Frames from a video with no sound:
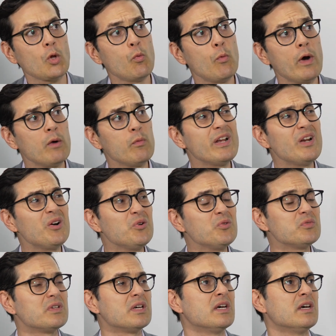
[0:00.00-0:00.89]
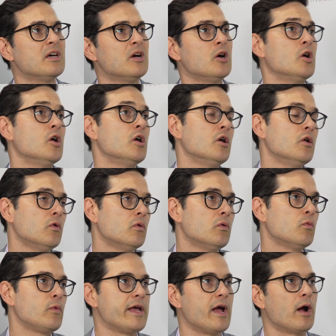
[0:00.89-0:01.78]
Well,
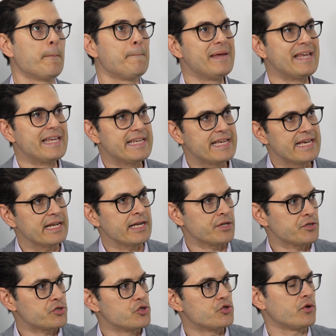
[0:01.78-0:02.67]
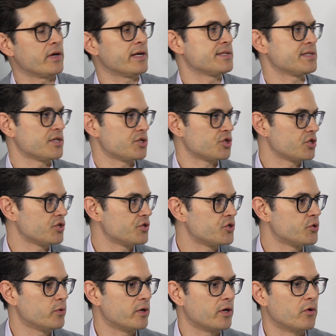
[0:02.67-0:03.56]
we are beginning to transition
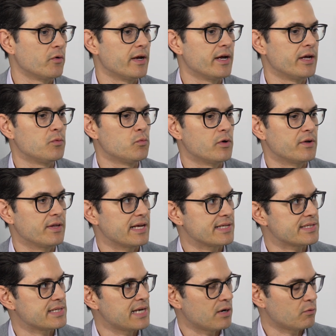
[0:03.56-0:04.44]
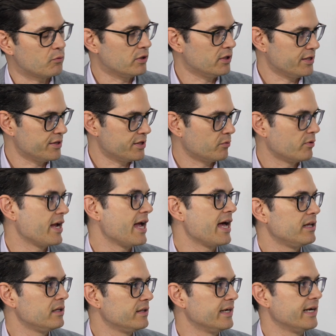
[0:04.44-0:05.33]
to a grid where that's not really the
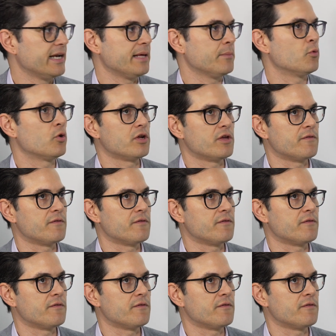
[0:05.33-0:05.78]
reality anymore.